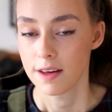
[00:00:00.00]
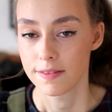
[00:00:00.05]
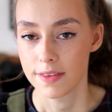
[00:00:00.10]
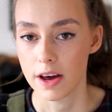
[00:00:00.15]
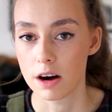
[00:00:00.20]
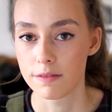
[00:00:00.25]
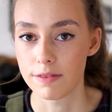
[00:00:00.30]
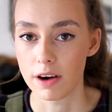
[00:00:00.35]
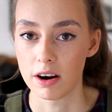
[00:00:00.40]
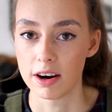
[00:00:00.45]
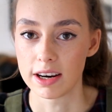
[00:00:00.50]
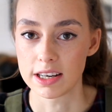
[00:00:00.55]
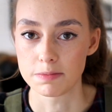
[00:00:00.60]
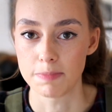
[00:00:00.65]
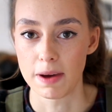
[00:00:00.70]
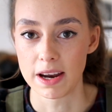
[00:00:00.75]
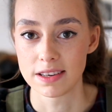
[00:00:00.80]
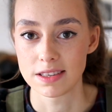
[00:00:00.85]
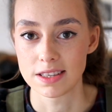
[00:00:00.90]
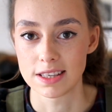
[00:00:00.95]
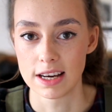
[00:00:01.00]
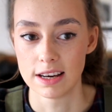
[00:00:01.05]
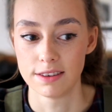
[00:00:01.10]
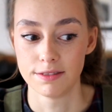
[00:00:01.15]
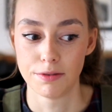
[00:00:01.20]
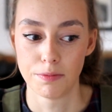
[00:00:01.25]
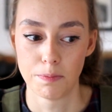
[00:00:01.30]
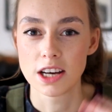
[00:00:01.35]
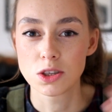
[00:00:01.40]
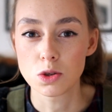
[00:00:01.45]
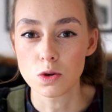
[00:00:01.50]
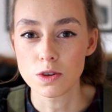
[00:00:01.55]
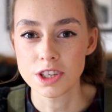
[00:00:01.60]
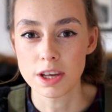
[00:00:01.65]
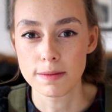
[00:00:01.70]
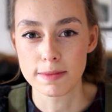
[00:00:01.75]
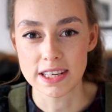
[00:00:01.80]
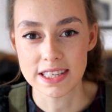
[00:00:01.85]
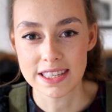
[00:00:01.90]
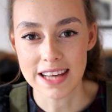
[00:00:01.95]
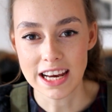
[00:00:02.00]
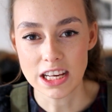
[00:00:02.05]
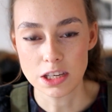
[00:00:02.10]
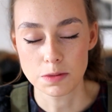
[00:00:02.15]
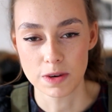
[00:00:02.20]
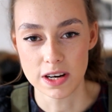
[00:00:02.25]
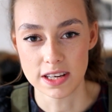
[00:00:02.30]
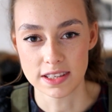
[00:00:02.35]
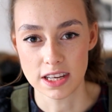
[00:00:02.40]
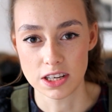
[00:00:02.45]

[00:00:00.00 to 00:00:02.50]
They are very expensive. I saw some in Sainsbury's,